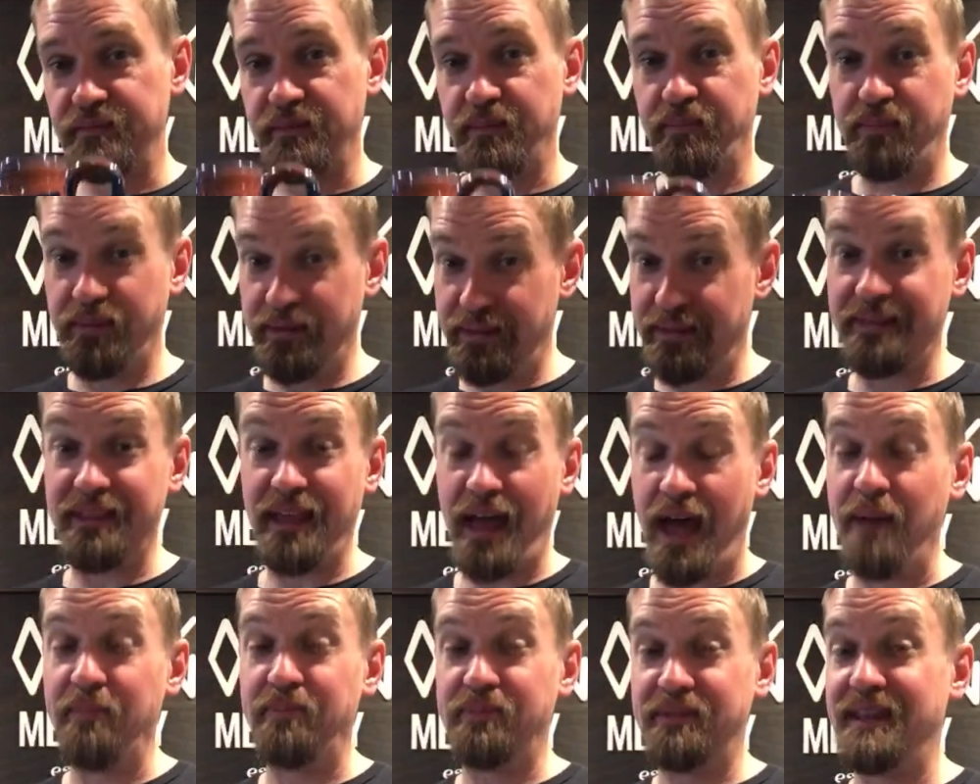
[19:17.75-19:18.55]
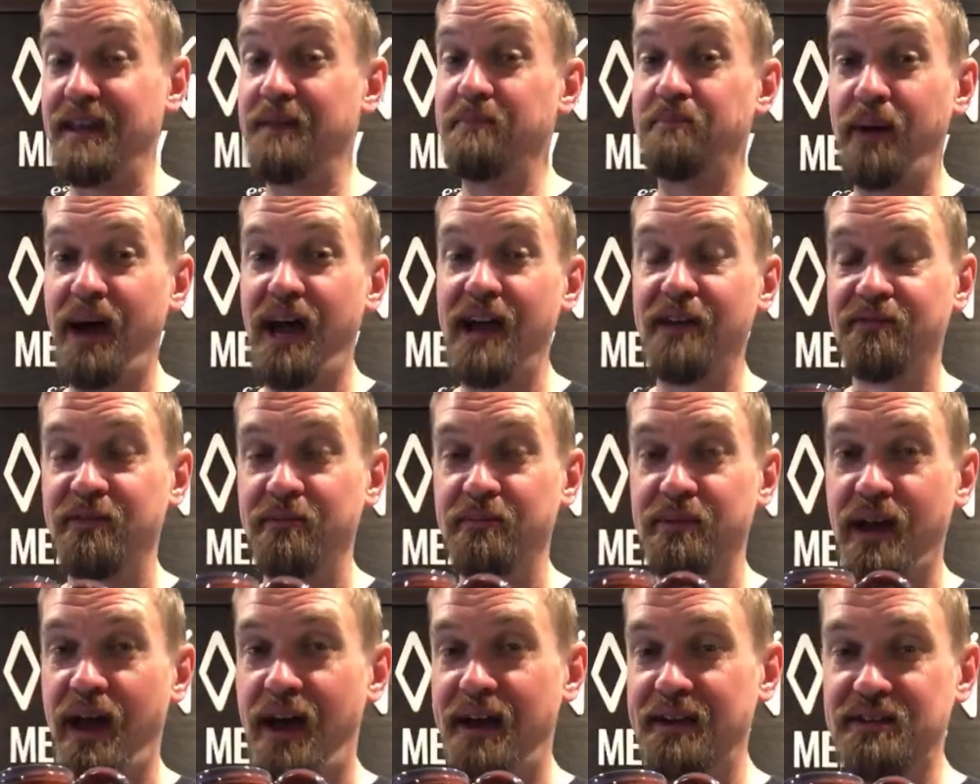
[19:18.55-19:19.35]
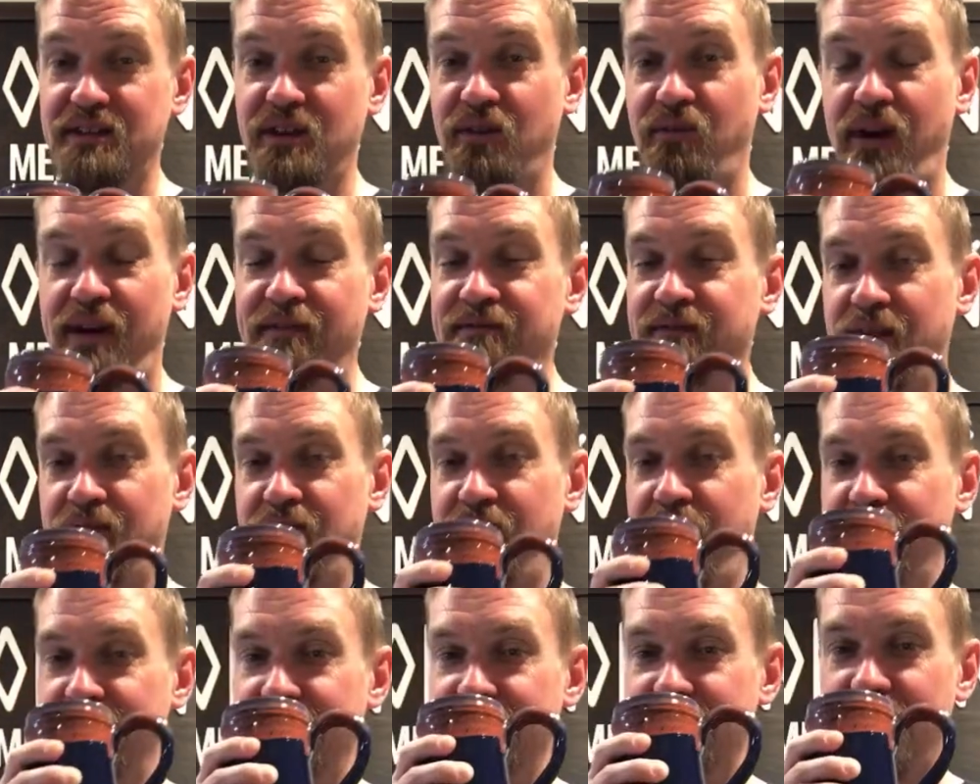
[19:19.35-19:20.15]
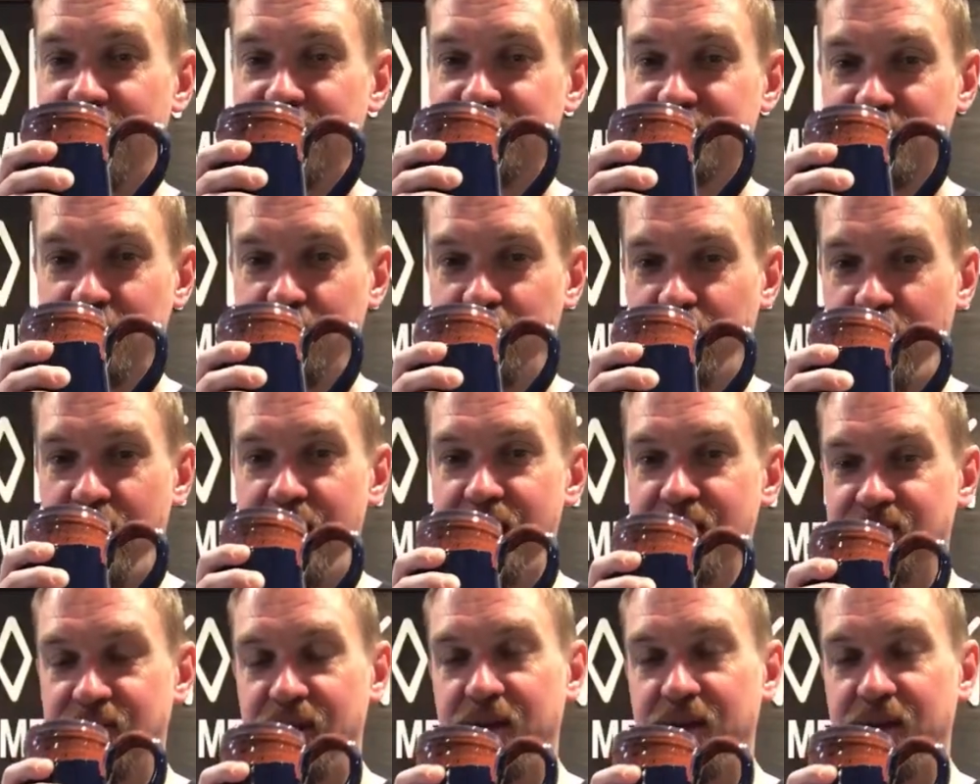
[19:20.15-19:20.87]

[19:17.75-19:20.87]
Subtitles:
But I did buy it from Costco. I've never had the Costco brand.